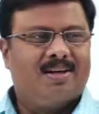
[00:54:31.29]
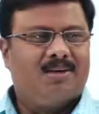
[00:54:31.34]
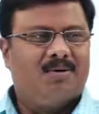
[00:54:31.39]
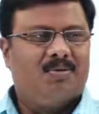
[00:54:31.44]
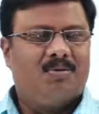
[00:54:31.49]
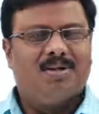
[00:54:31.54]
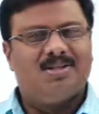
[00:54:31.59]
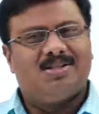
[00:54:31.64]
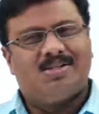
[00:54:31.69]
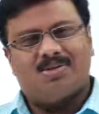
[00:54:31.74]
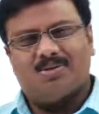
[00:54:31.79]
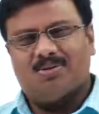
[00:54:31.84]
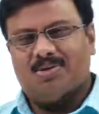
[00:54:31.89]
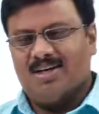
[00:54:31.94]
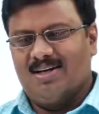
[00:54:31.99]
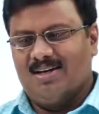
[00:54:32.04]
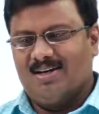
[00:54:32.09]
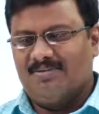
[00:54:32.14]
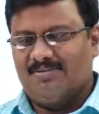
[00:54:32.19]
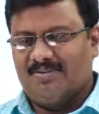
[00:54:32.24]
one
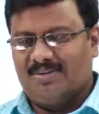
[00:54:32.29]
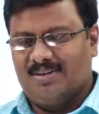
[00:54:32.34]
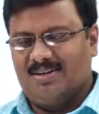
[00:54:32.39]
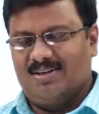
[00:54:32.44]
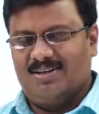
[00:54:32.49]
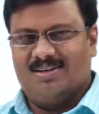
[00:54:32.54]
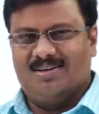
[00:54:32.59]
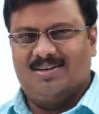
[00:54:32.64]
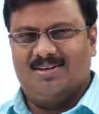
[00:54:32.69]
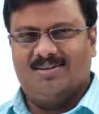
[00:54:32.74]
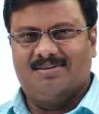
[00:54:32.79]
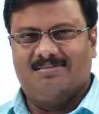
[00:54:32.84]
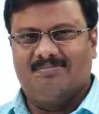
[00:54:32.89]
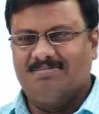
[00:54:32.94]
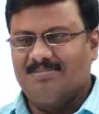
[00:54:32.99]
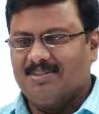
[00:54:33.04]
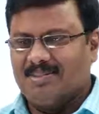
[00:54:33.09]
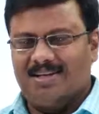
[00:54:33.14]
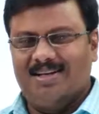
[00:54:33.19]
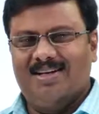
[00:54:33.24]
student of your
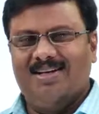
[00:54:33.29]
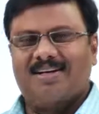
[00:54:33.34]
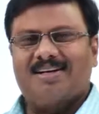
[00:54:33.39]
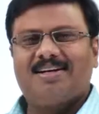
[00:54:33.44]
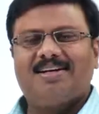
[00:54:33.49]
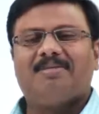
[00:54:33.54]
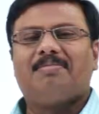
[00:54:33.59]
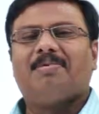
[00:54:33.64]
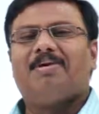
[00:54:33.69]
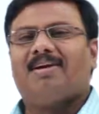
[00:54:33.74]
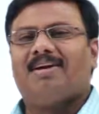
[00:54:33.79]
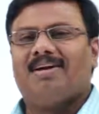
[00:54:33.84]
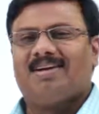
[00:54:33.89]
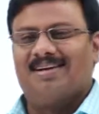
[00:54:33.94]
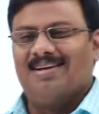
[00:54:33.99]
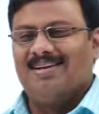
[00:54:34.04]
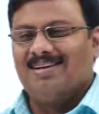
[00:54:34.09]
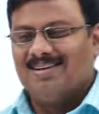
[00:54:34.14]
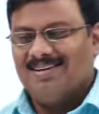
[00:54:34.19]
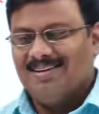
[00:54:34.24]
engineering
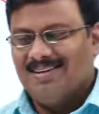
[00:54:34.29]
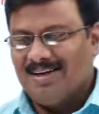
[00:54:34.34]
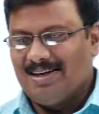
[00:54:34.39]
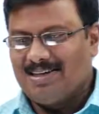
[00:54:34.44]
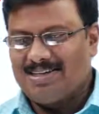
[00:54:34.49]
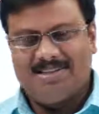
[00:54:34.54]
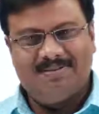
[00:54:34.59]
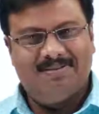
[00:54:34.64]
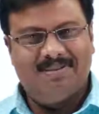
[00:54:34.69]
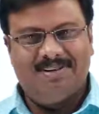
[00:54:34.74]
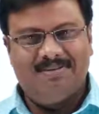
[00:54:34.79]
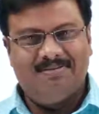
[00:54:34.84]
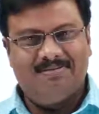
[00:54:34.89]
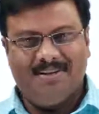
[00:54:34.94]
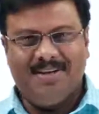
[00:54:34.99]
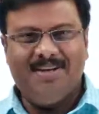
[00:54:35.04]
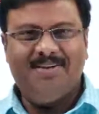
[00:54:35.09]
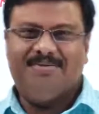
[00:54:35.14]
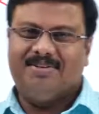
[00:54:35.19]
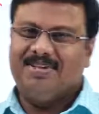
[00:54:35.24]
community has given a
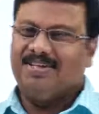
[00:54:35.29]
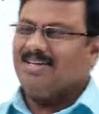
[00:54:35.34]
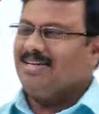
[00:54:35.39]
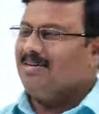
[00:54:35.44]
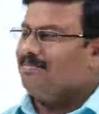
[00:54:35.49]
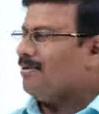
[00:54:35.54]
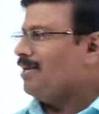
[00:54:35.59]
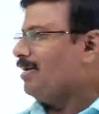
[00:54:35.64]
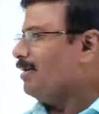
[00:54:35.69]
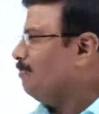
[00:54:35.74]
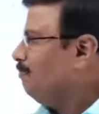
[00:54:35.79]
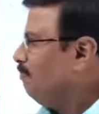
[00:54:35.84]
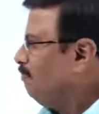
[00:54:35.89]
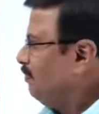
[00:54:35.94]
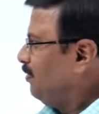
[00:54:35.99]
very funny reply.